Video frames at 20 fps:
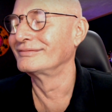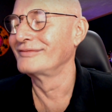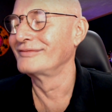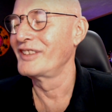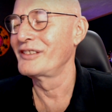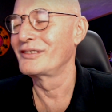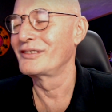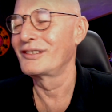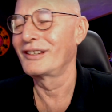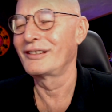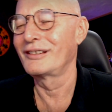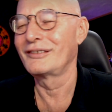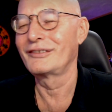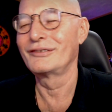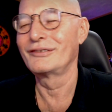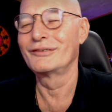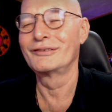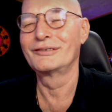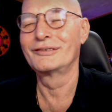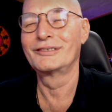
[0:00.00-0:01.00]
and send
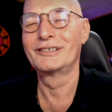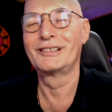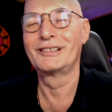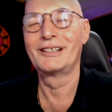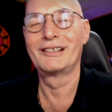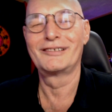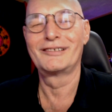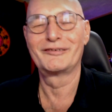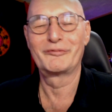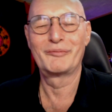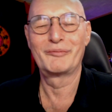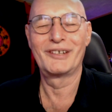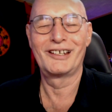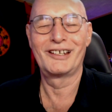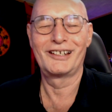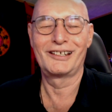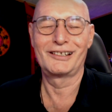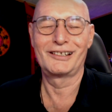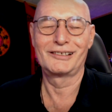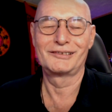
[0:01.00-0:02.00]
your love
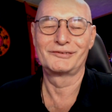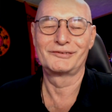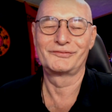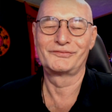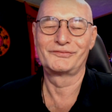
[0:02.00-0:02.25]
back.